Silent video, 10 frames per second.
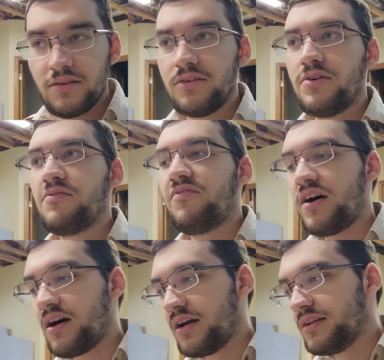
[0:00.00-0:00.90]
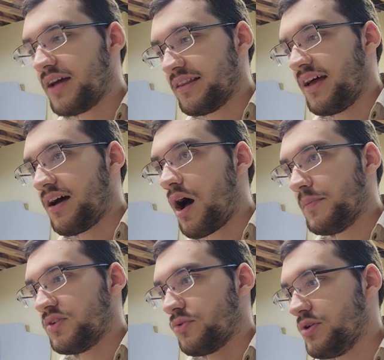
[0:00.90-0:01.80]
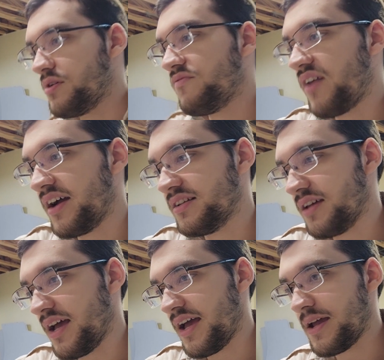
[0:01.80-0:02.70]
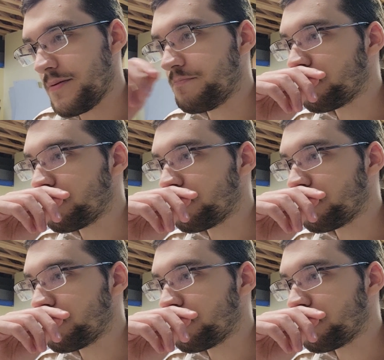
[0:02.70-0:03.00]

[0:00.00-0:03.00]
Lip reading: You can find at that hobby store. You can find an